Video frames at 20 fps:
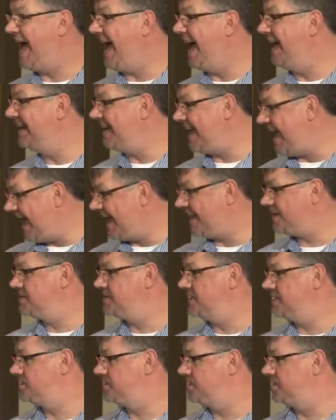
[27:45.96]
and
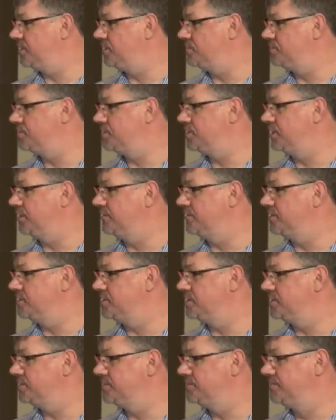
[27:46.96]
access to those
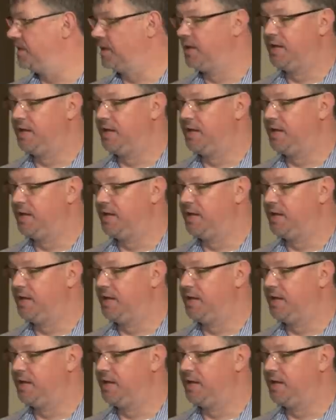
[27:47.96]
services.